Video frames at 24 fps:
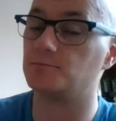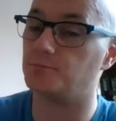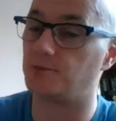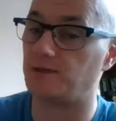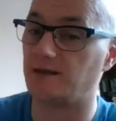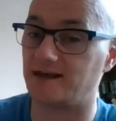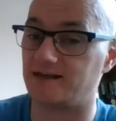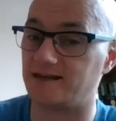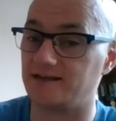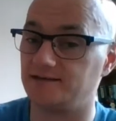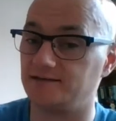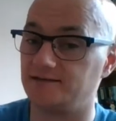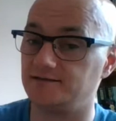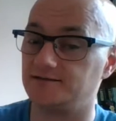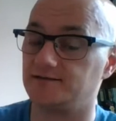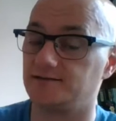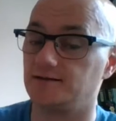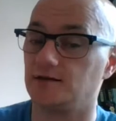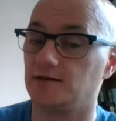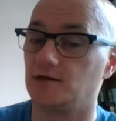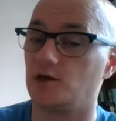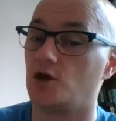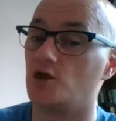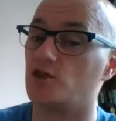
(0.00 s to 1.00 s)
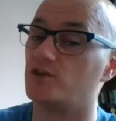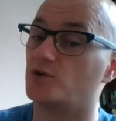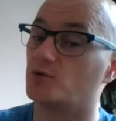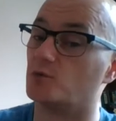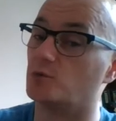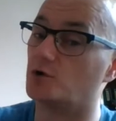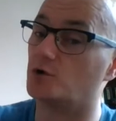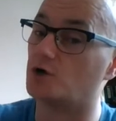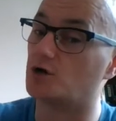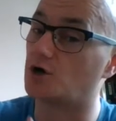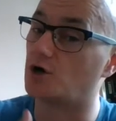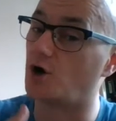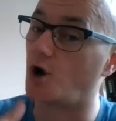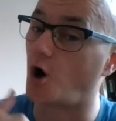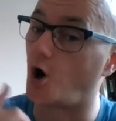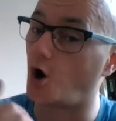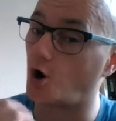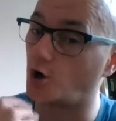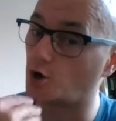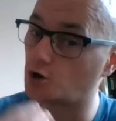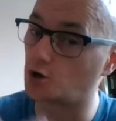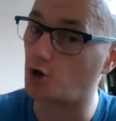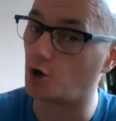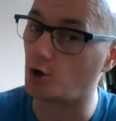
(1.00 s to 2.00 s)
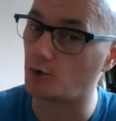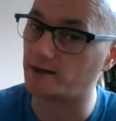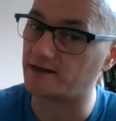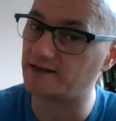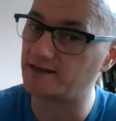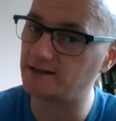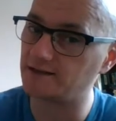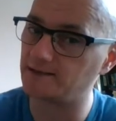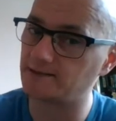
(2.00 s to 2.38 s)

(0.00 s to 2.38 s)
place, that were ongoing